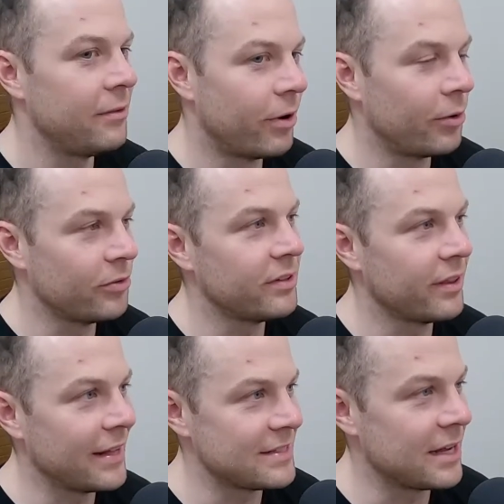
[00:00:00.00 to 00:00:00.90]
rolls into
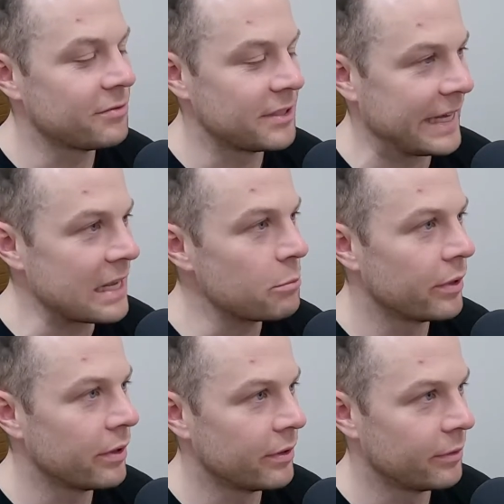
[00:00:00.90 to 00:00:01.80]
that tough to keep
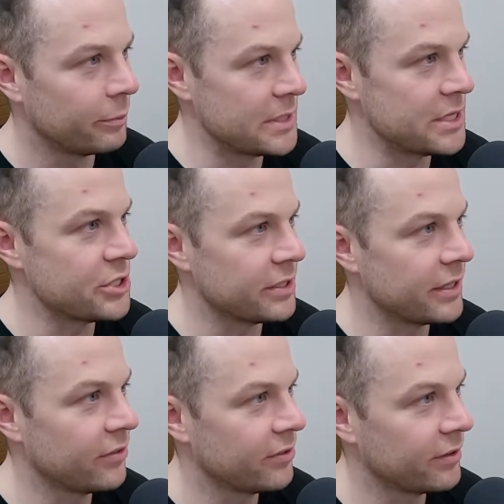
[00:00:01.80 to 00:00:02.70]
position
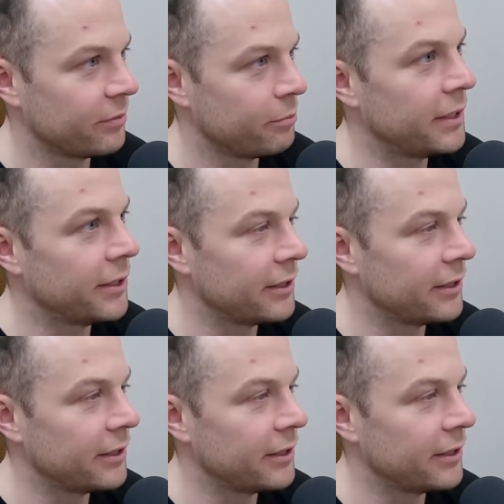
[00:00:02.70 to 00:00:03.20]
as a mid-only.